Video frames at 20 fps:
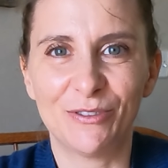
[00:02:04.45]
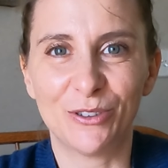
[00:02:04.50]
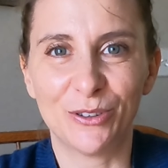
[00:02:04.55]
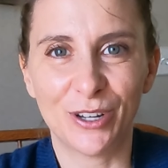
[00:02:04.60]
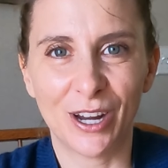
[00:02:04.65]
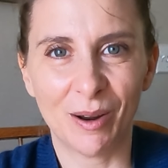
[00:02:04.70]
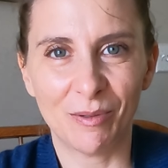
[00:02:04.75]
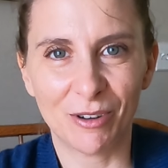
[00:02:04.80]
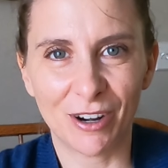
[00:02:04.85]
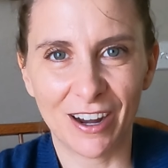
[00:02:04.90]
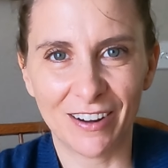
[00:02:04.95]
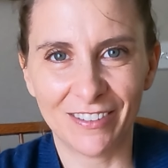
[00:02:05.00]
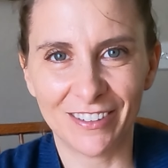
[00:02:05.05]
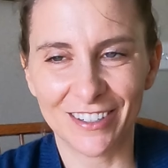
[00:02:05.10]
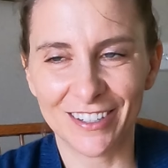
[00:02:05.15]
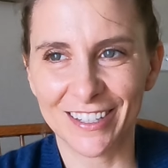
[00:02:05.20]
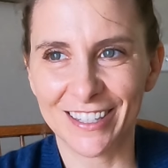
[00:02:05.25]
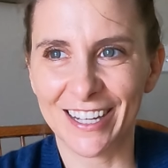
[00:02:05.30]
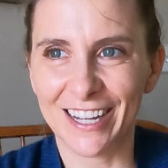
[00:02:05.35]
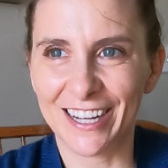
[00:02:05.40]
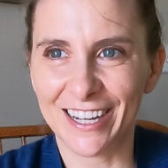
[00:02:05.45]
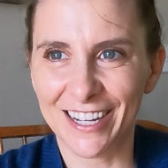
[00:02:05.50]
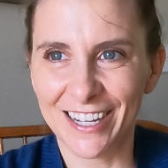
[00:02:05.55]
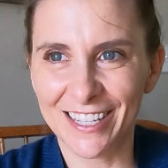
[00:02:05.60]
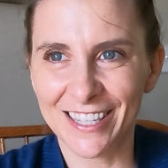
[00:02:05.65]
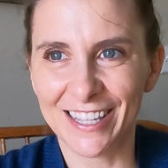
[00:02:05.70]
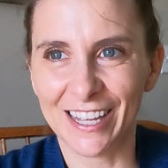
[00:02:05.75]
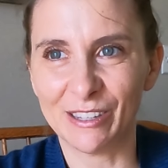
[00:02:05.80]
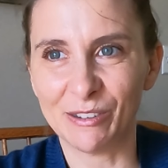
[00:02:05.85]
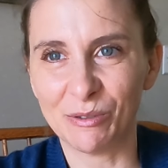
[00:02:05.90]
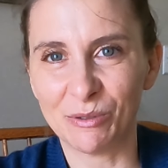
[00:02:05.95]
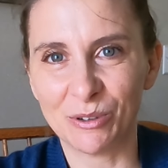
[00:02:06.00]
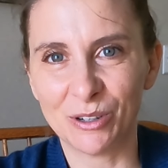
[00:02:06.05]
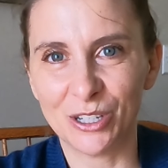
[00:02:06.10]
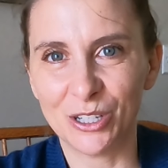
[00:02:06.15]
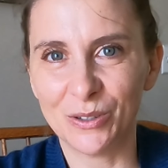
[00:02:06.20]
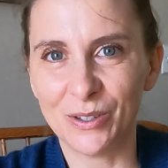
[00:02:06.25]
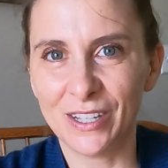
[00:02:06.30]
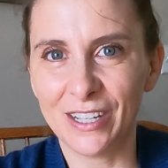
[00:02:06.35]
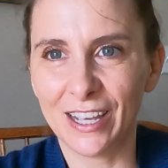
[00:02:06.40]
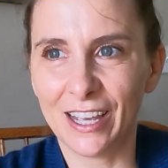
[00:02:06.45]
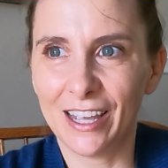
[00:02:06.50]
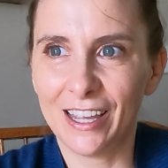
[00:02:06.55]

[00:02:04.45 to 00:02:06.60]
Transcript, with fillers: full-time travelers like us, that's what we're doing.